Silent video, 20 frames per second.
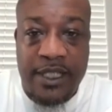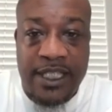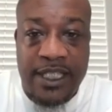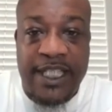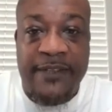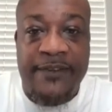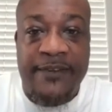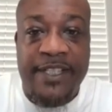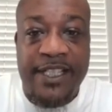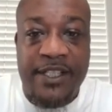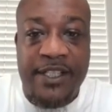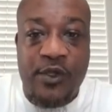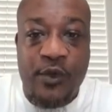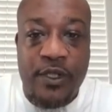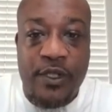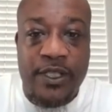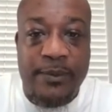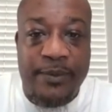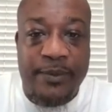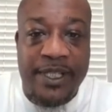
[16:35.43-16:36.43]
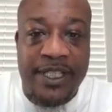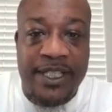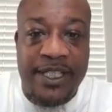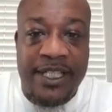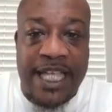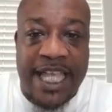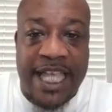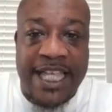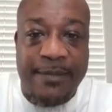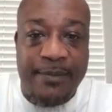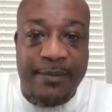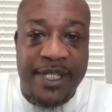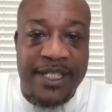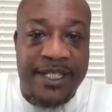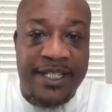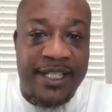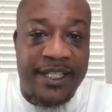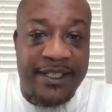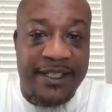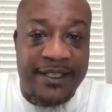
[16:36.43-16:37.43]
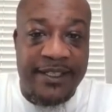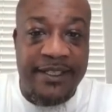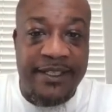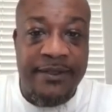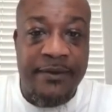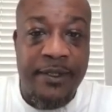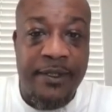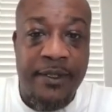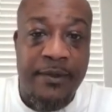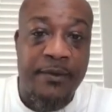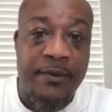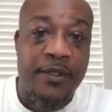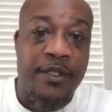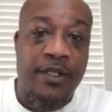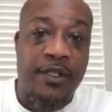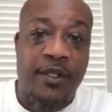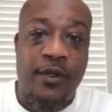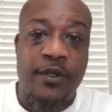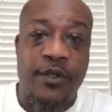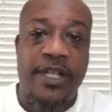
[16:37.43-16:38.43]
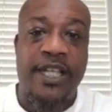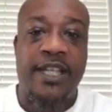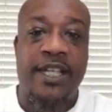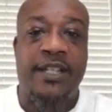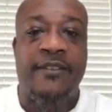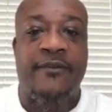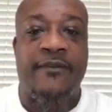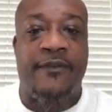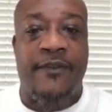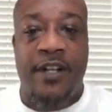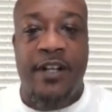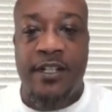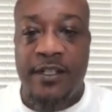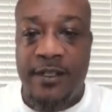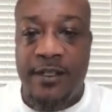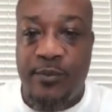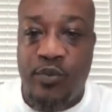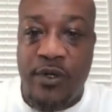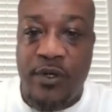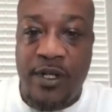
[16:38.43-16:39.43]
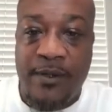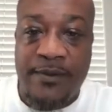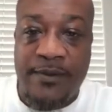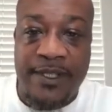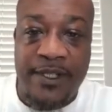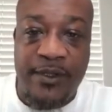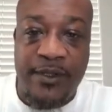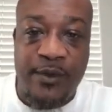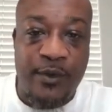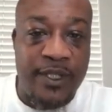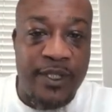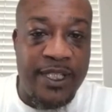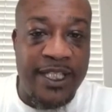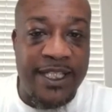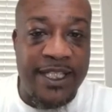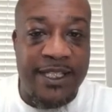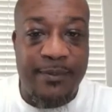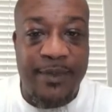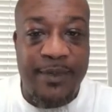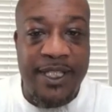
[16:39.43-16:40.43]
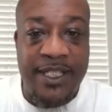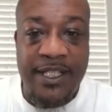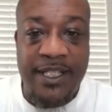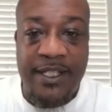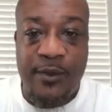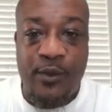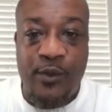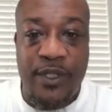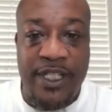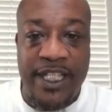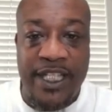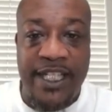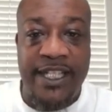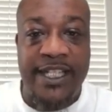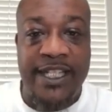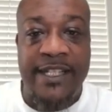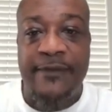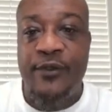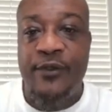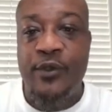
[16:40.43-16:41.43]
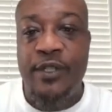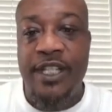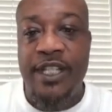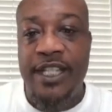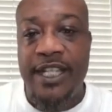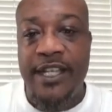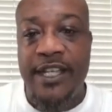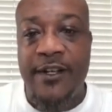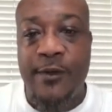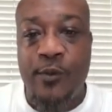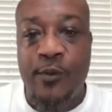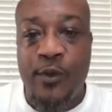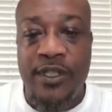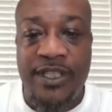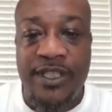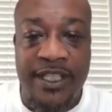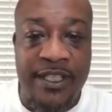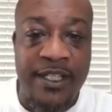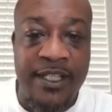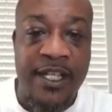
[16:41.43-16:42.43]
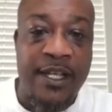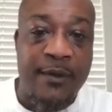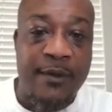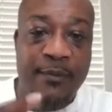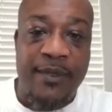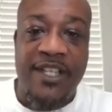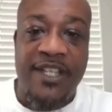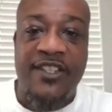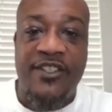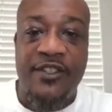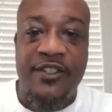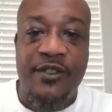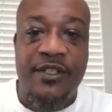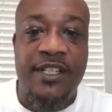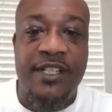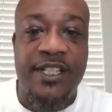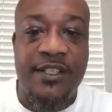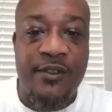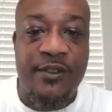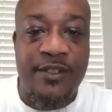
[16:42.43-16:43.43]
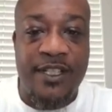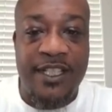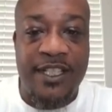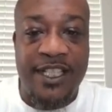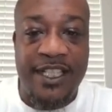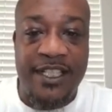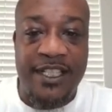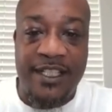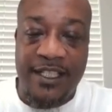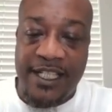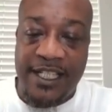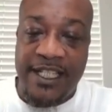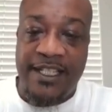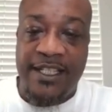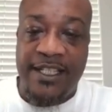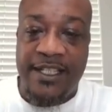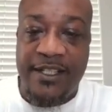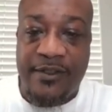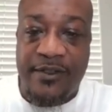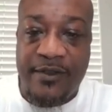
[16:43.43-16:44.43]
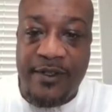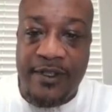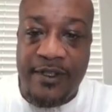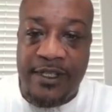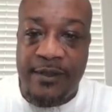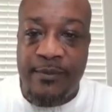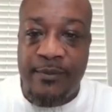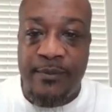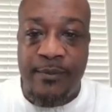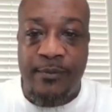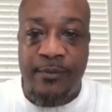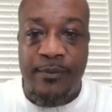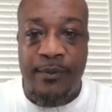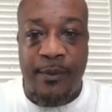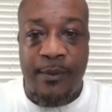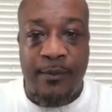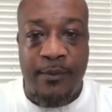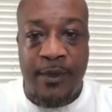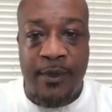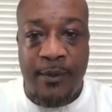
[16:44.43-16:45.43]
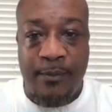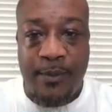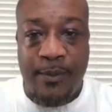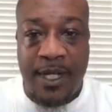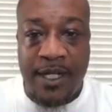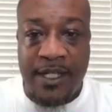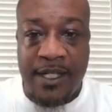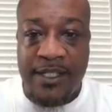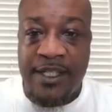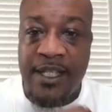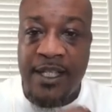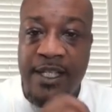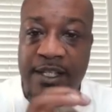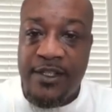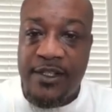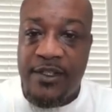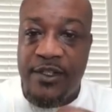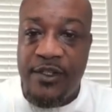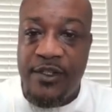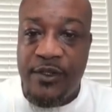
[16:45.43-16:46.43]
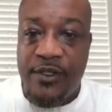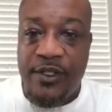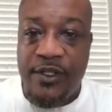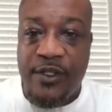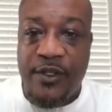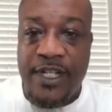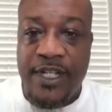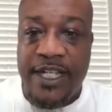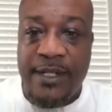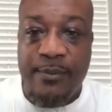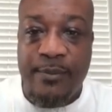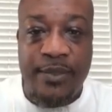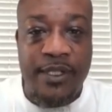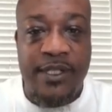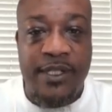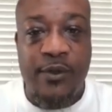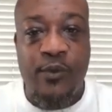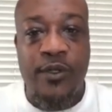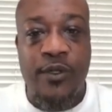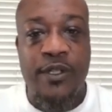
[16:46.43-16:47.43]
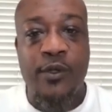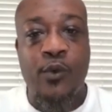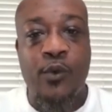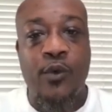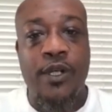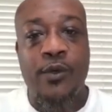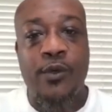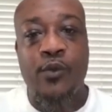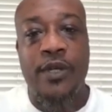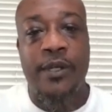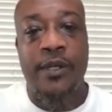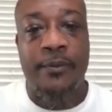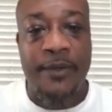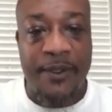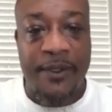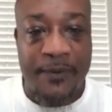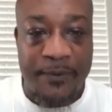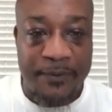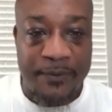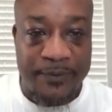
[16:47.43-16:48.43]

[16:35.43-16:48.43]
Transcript: If this going to be an A/B testing, go ahead and follow the prompts and do what needs to be done with that. If you need help with it, make sure you click on the link in the description box so you can go ahead and book a one-on-one with me.